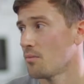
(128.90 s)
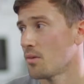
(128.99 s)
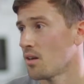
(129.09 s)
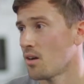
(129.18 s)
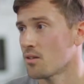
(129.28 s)

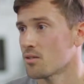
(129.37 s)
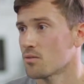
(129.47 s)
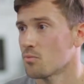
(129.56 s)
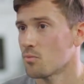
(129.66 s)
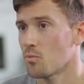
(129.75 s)
the
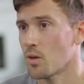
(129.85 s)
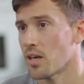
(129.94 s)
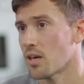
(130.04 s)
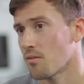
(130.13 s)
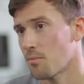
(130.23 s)
last
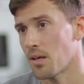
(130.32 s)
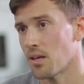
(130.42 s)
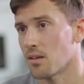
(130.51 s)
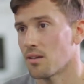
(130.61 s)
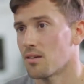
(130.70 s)
week I've
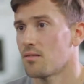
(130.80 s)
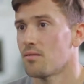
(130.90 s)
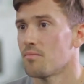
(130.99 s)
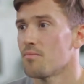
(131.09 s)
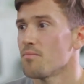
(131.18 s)
been
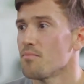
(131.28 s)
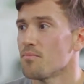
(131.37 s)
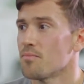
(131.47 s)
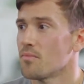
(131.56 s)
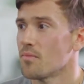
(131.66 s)

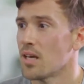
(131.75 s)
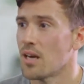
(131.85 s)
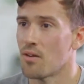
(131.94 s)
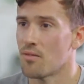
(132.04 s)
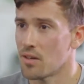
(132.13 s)

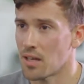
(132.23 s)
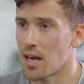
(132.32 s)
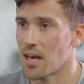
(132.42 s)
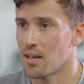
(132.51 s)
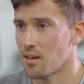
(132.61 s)
here every
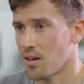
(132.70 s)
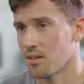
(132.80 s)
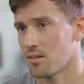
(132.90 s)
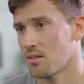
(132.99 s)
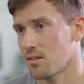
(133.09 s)
day, and
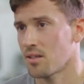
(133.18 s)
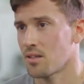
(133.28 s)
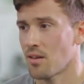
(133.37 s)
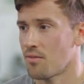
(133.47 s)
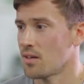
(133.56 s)

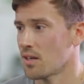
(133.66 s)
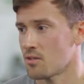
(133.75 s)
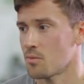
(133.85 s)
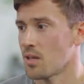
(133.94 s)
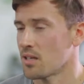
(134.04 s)
it definitely
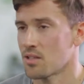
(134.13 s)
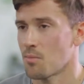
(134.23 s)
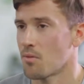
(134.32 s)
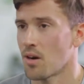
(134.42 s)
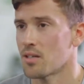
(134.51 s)
gives me that
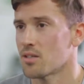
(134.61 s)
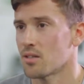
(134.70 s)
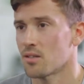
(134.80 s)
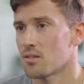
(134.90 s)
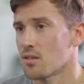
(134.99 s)

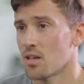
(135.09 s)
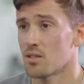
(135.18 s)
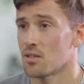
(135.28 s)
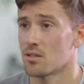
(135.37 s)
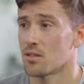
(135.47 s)
separation. So
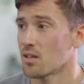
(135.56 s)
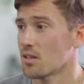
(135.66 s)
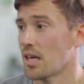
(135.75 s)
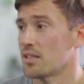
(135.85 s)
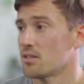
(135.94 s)
it's just a
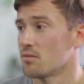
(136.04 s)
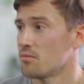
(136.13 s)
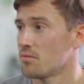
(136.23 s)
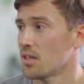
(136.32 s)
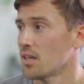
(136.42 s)
case of
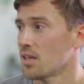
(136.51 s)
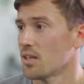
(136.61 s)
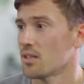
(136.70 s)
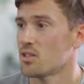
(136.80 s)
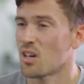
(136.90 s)

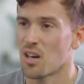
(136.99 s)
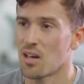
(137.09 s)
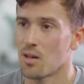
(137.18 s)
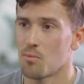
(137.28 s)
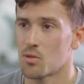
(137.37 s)

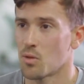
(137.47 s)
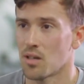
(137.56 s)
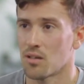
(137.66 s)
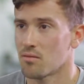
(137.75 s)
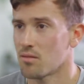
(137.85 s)
juggling it
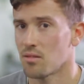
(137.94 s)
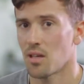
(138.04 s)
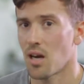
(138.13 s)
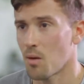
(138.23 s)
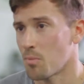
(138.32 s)
between,
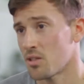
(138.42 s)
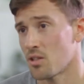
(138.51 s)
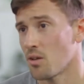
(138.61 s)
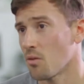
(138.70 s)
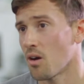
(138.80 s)
how
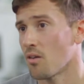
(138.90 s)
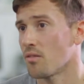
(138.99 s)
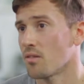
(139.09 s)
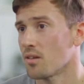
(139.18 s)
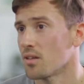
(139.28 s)
busy you are,
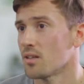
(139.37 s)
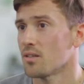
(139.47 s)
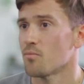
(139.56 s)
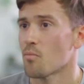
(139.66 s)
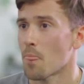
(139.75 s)
and,
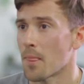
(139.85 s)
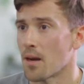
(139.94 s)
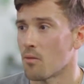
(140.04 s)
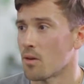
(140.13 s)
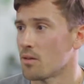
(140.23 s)

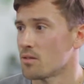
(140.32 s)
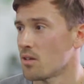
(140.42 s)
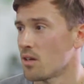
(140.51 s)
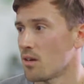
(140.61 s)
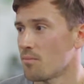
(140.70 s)
when
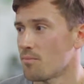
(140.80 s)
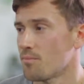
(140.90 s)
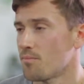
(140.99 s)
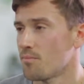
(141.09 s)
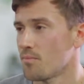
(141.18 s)
there's if
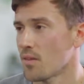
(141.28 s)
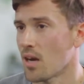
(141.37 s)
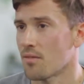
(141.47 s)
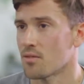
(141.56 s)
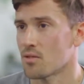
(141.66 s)

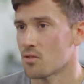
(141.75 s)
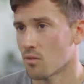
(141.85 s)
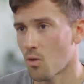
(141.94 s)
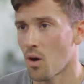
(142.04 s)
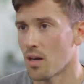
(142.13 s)
there's a
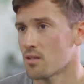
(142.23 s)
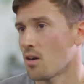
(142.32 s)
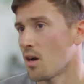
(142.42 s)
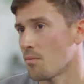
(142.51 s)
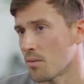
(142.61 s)
sort of quiet
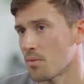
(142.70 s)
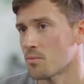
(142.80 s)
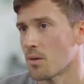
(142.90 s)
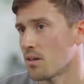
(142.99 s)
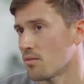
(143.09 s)
time, maybe
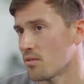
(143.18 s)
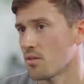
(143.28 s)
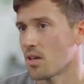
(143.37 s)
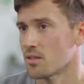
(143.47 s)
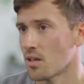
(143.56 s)
spend a
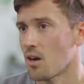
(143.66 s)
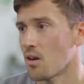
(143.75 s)
few days at